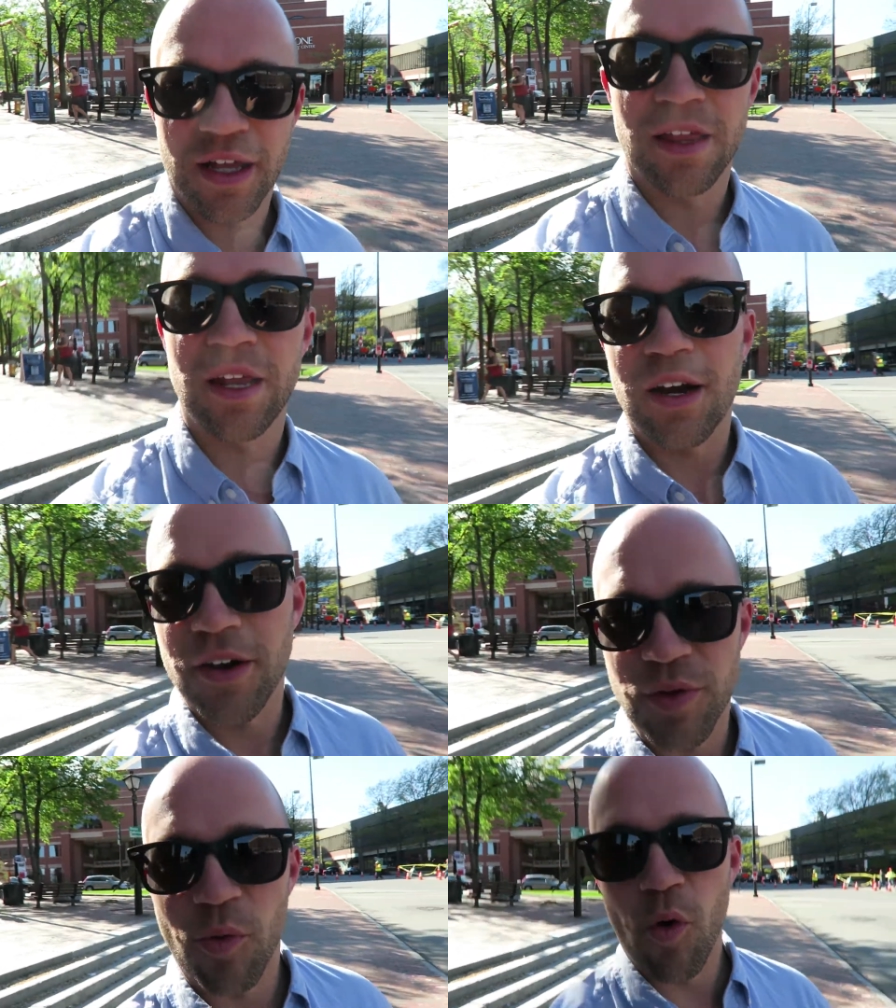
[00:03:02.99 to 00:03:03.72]
then I
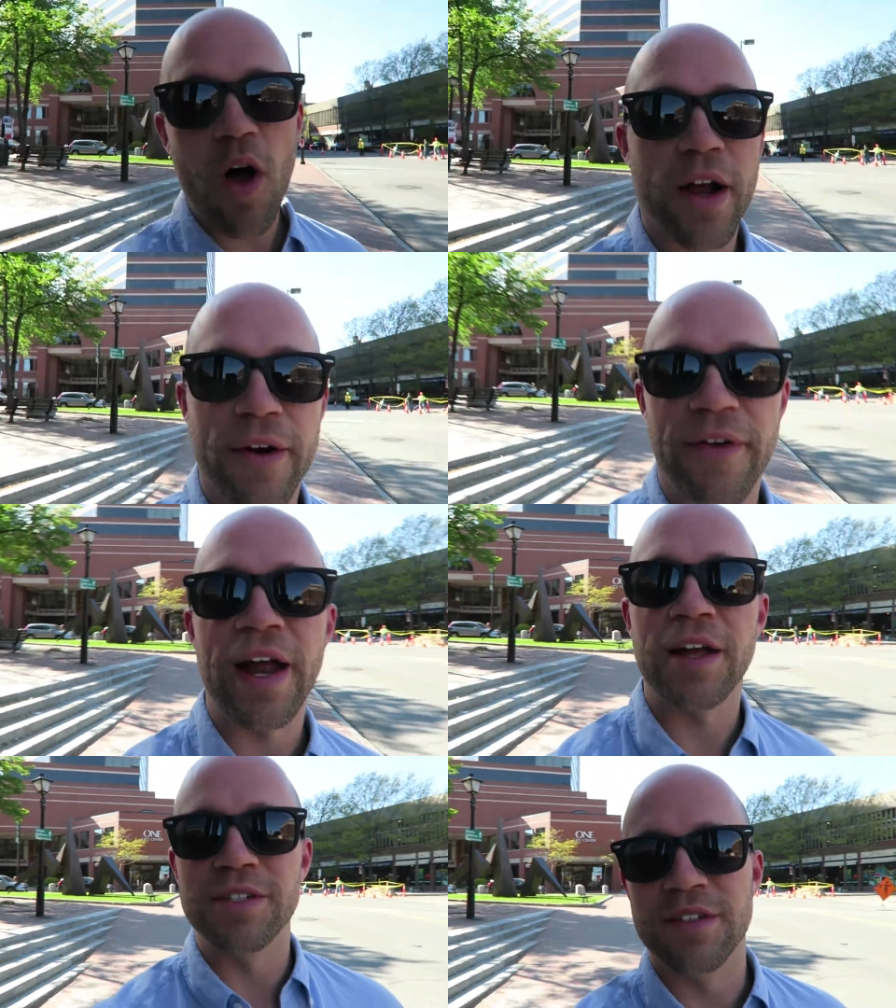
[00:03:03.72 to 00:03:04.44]
don't have to walk
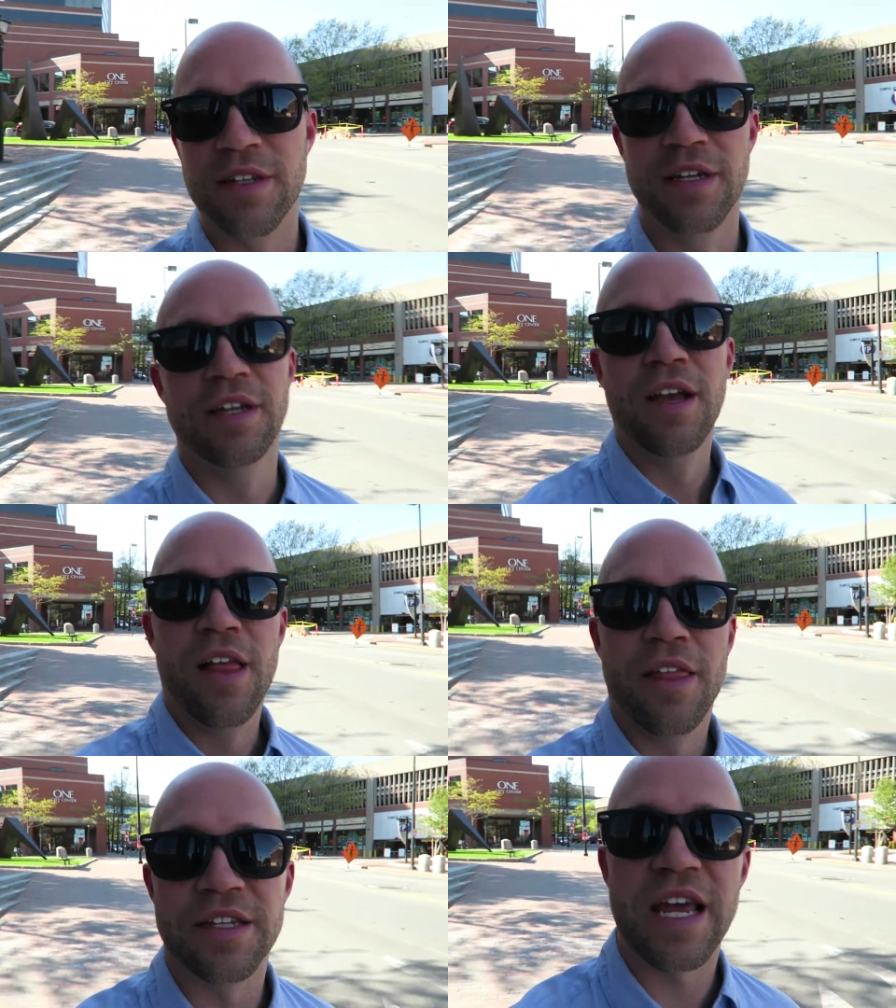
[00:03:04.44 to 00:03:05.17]
around
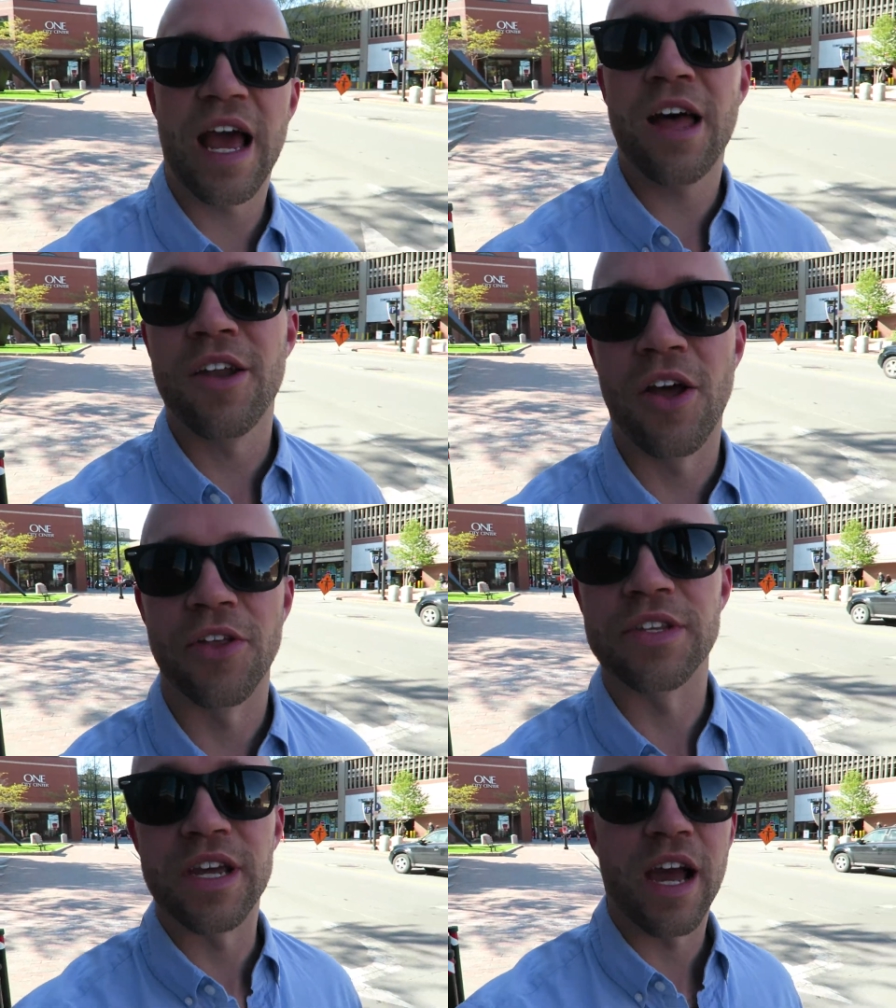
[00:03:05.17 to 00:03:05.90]
the town
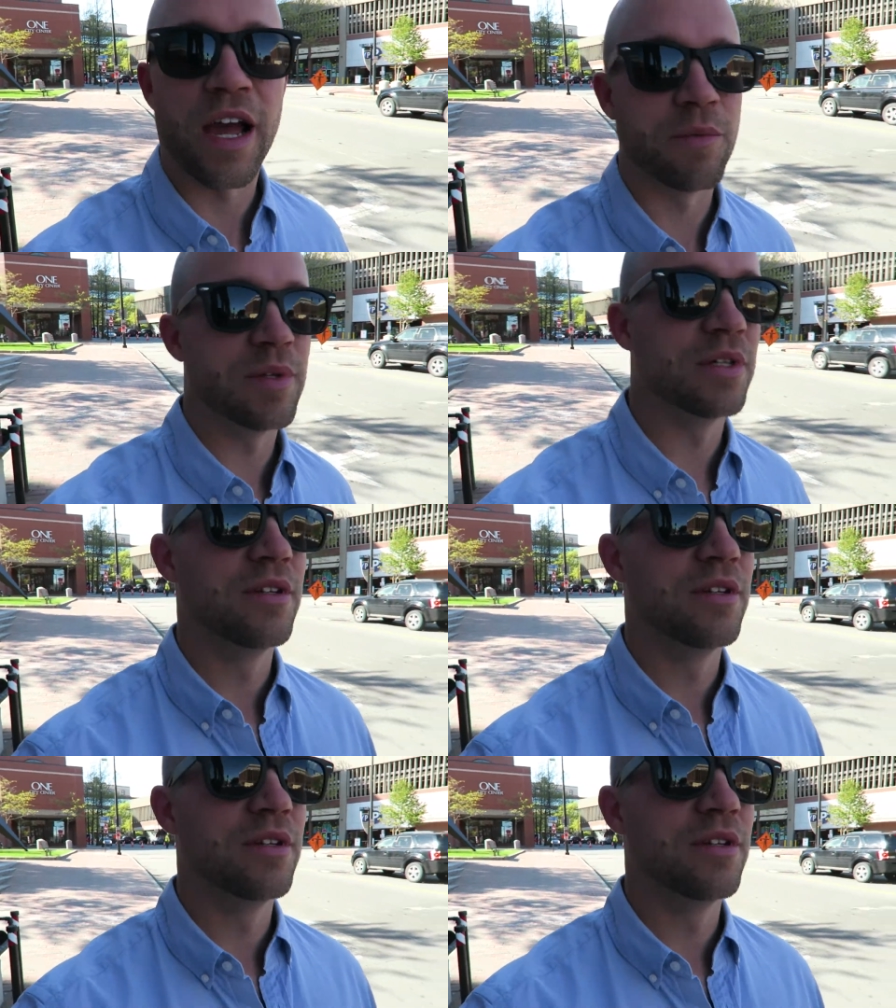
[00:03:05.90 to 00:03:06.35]
all the time.